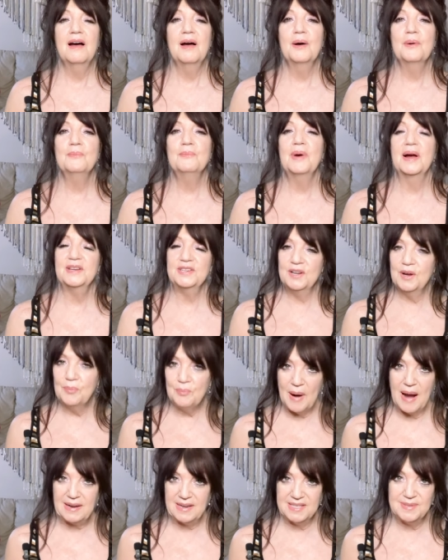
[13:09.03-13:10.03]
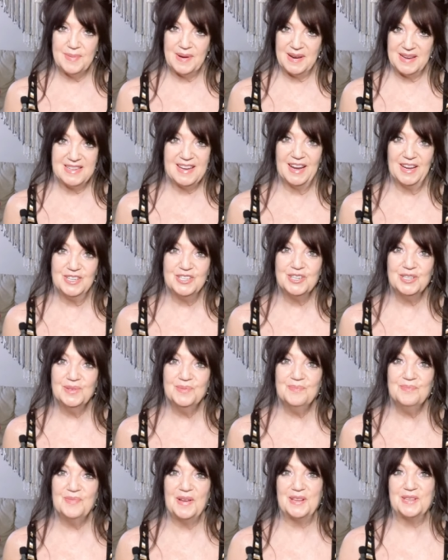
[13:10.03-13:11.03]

Um, I do practice meditation.